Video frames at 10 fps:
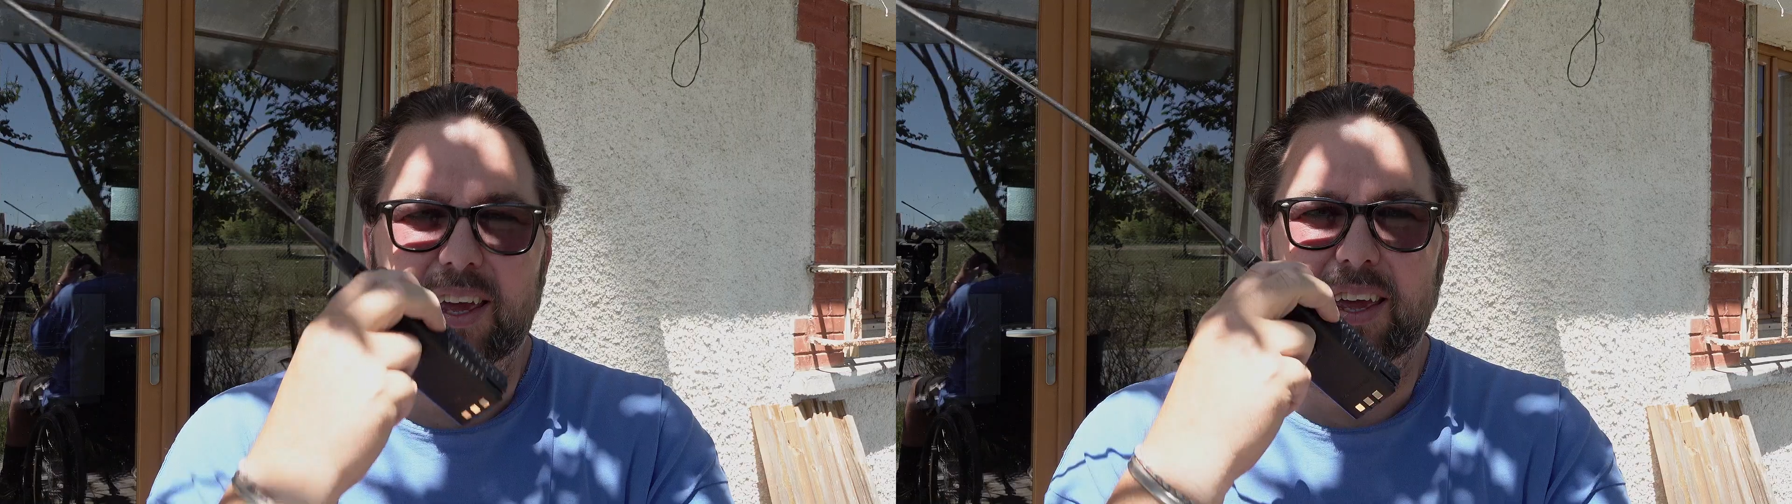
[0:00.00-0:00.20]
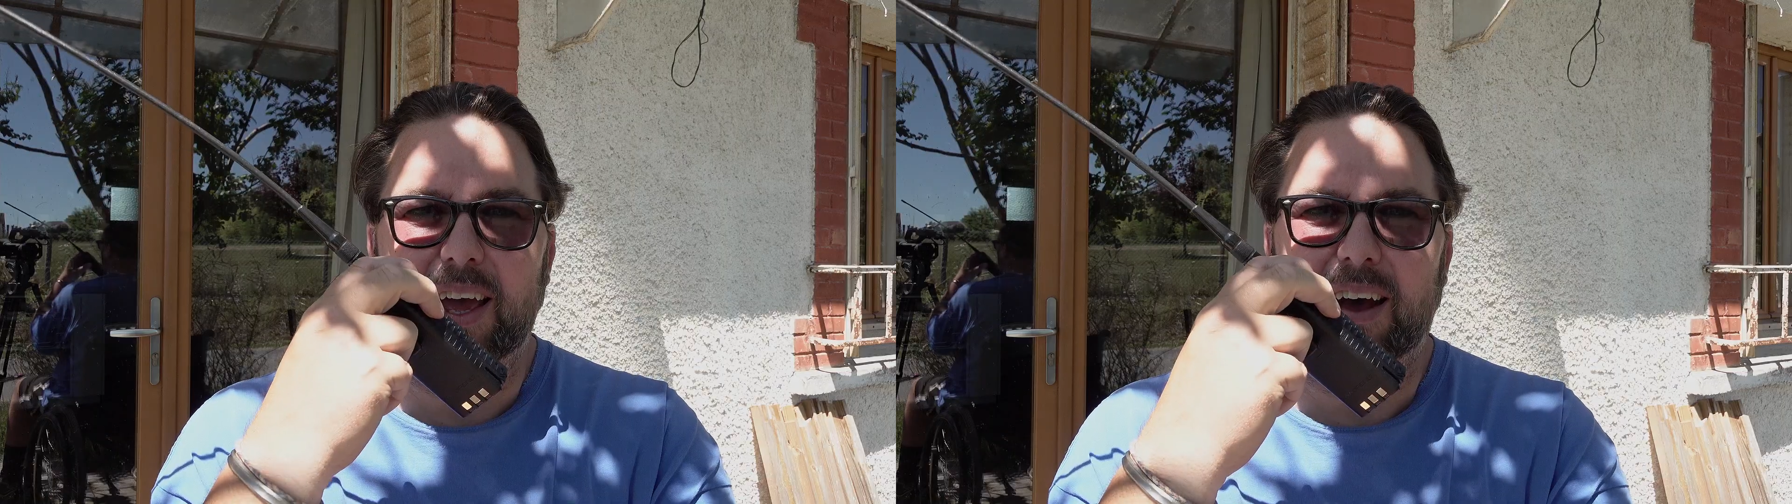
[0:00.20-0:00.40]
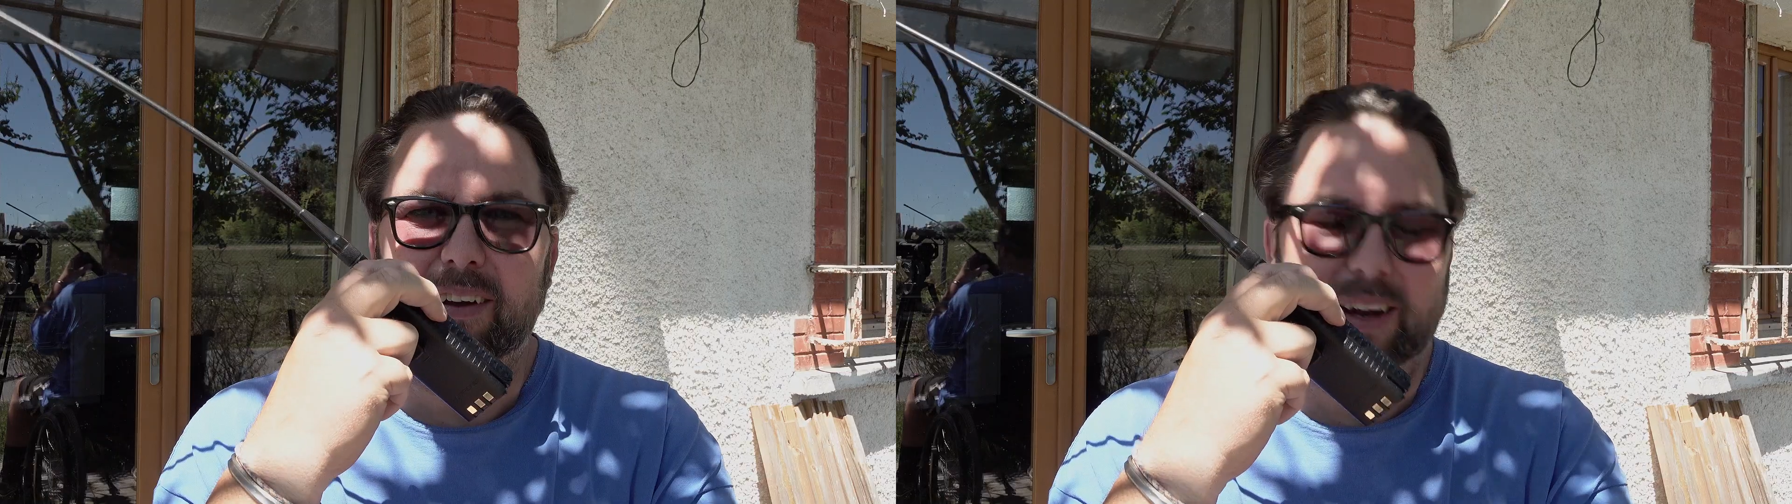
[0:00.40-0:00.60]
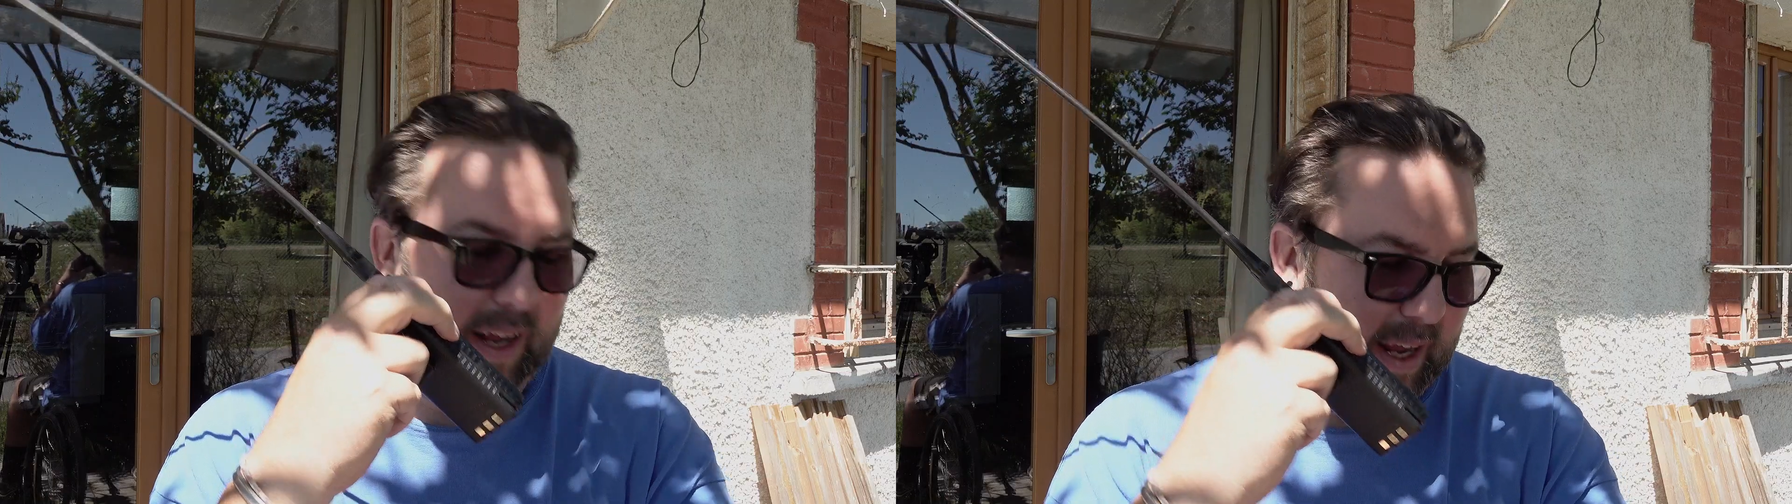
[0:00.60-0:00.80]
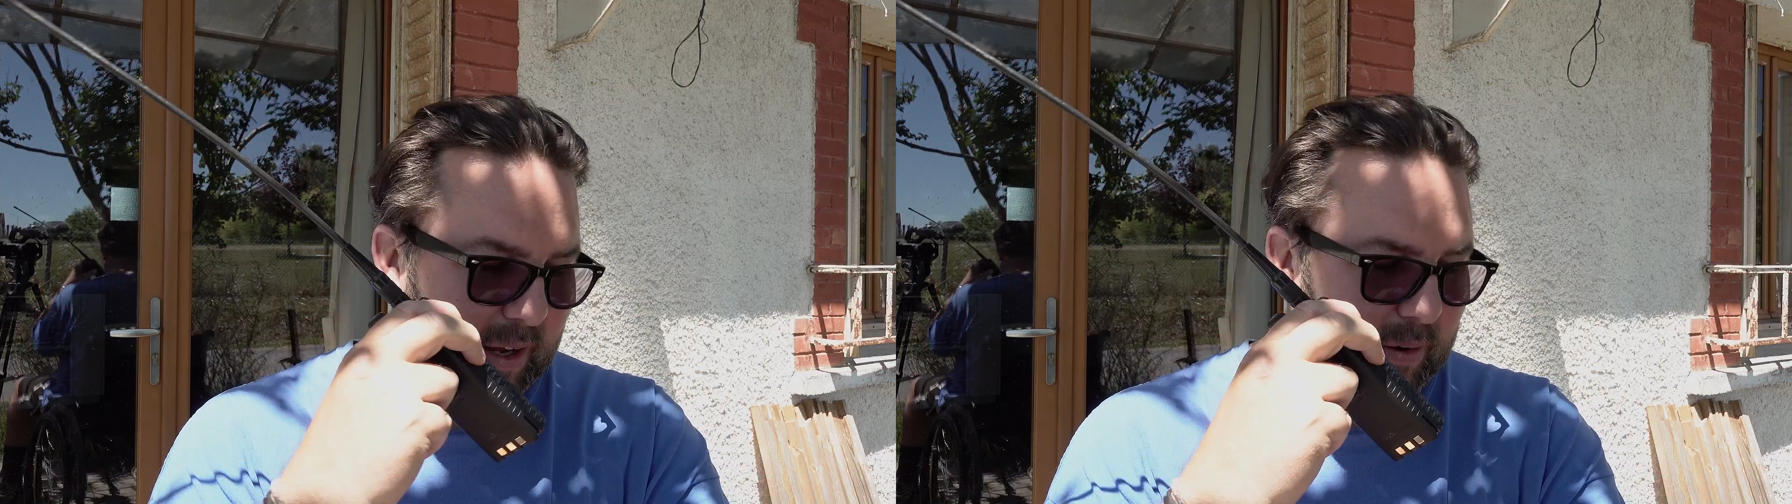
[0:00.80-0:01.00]
Yeah, I can
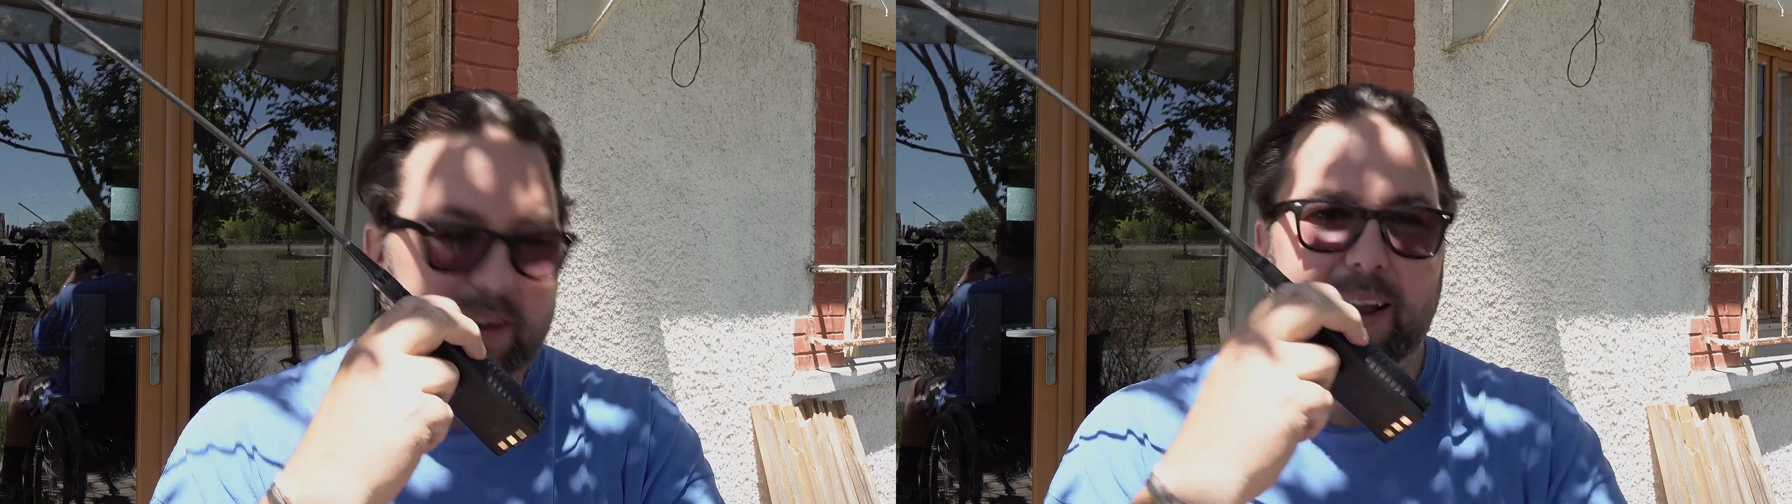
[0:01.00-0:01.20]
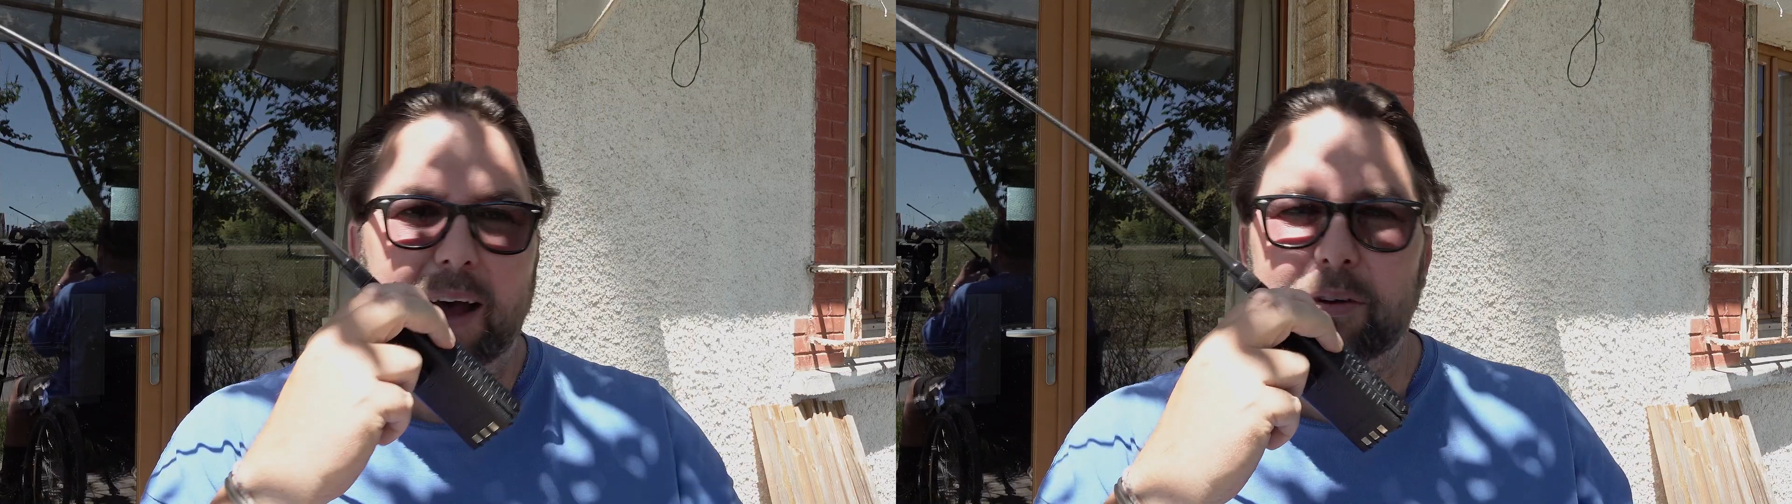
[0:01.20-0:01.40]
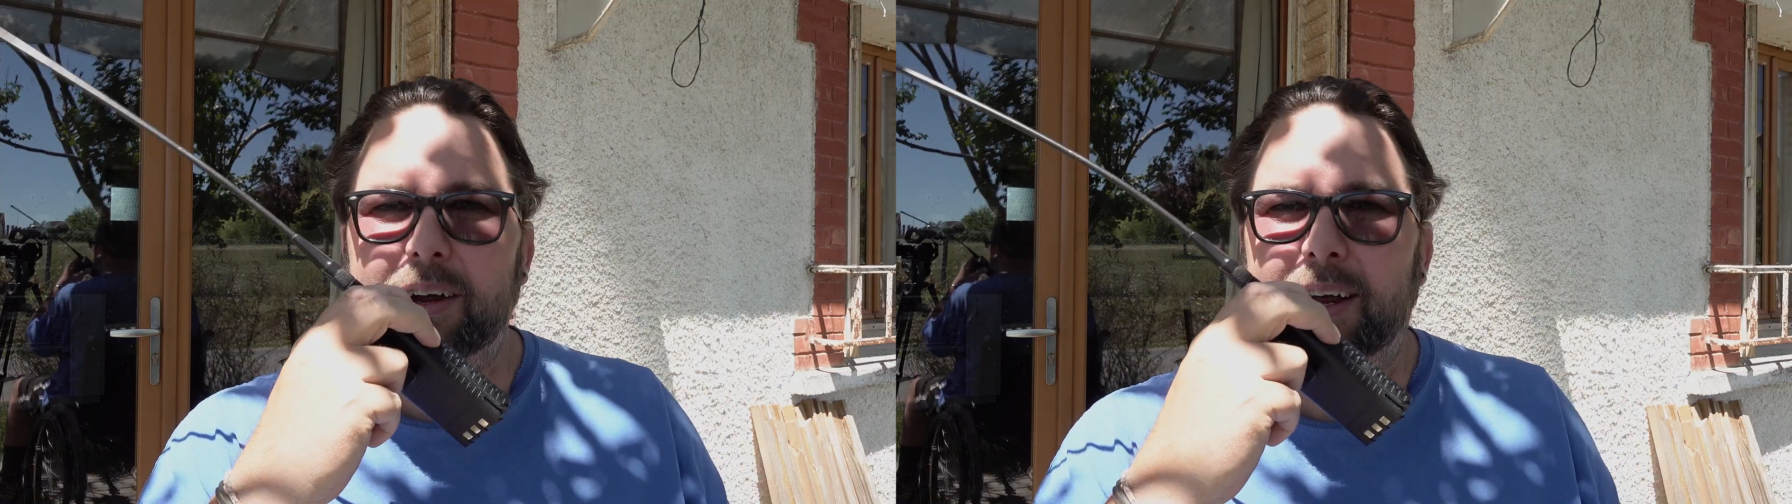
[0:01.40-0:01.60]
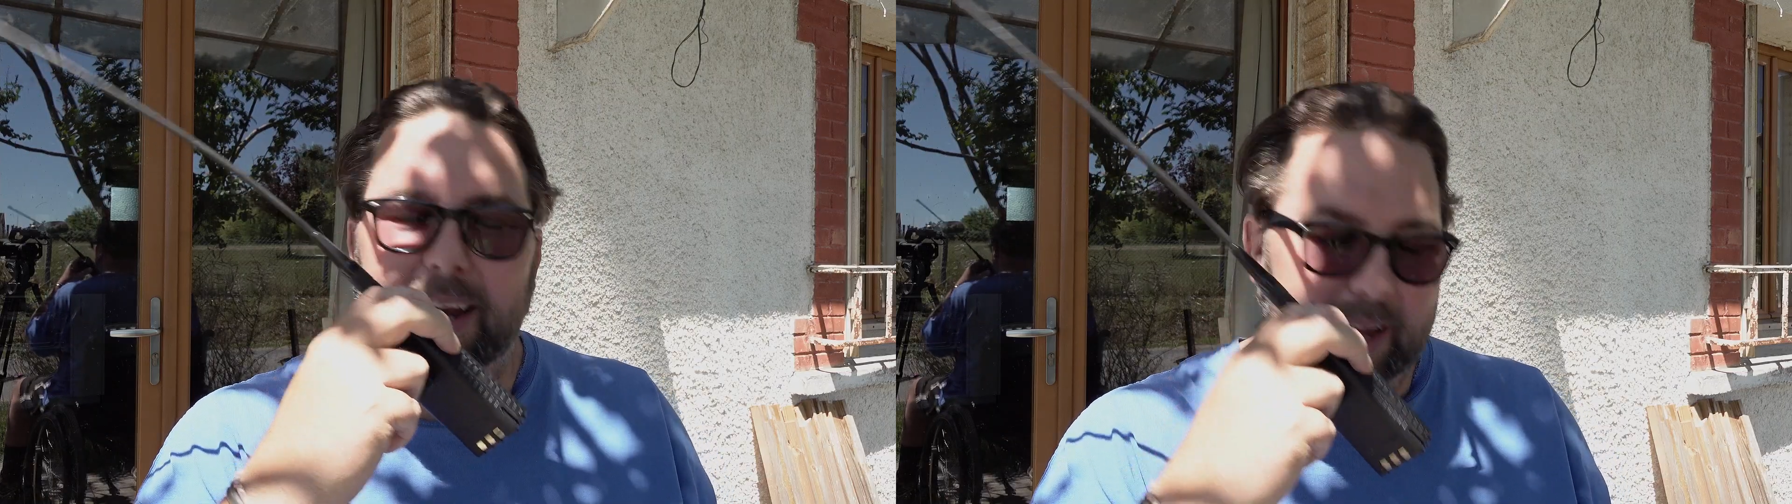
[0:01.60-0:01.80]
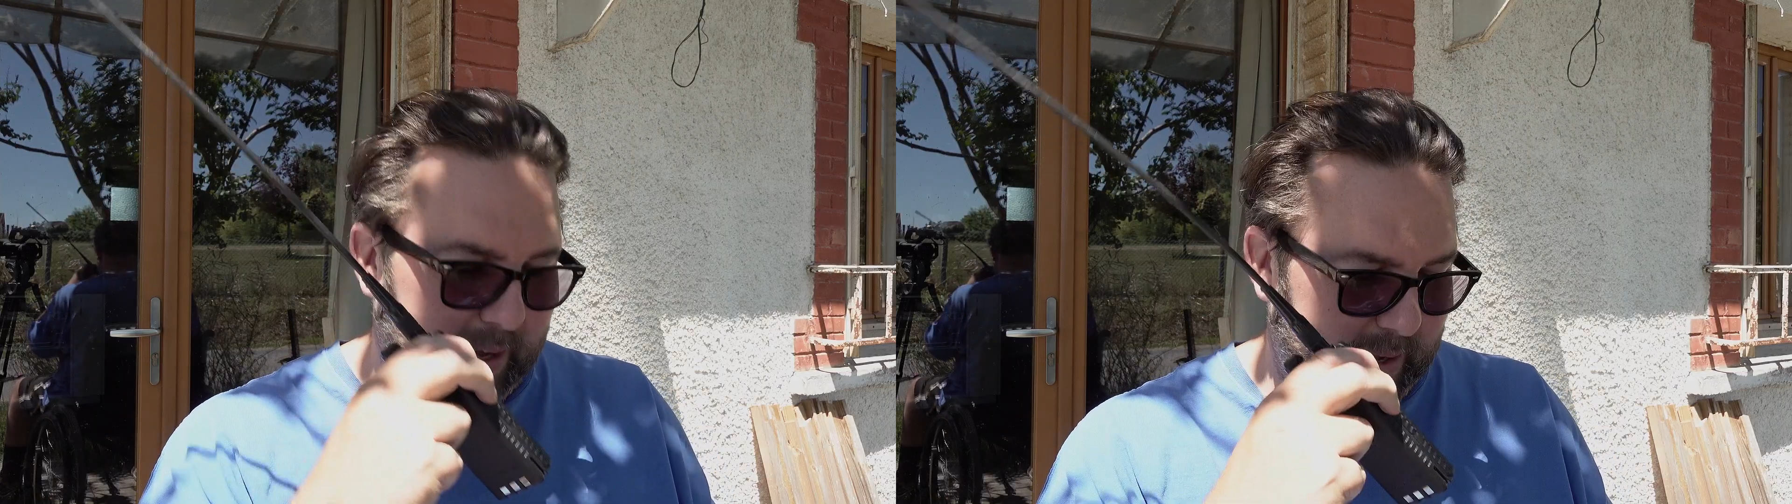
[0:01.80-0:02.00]
hear you loud and
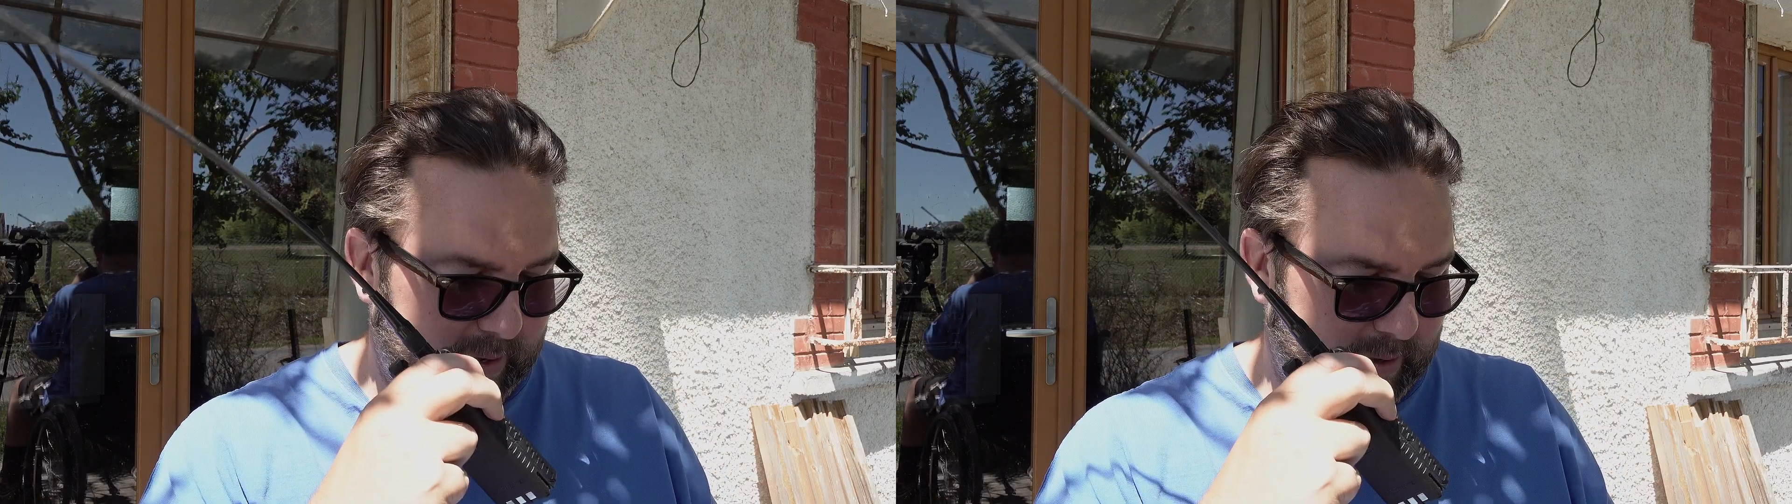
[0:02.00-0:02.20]
clear.